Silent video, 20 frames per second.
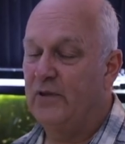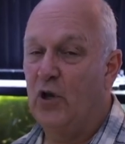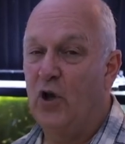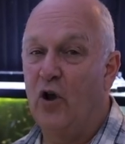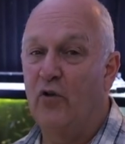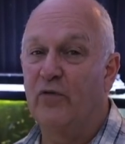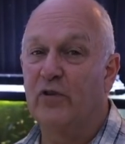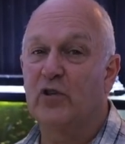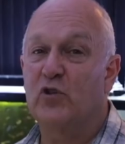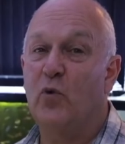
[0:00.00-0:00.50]

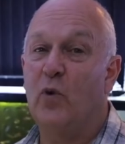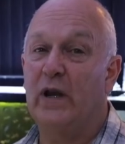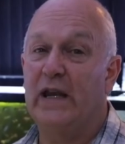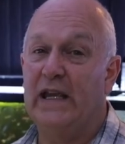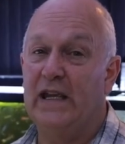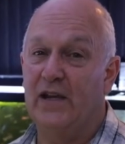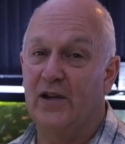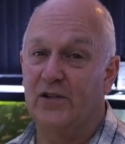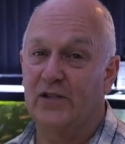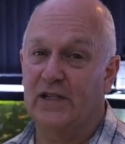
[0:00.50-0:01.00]
over 20
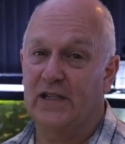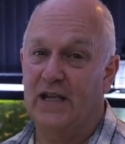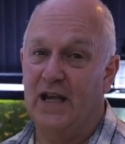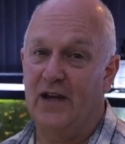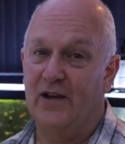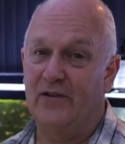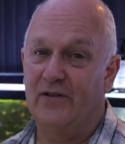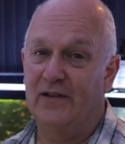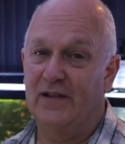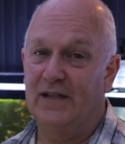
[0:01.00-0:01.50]
years
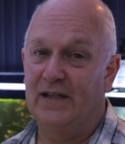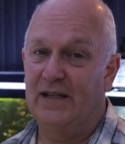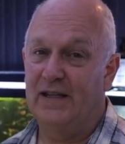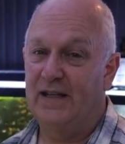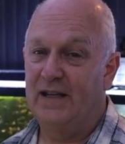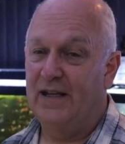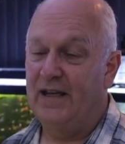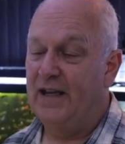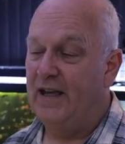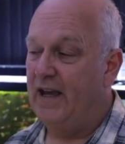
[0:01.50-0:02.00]
ago.
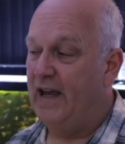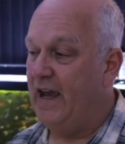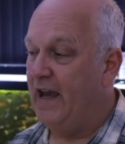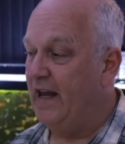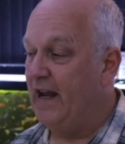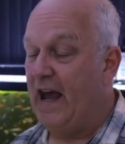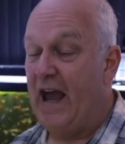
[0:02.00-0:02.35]
And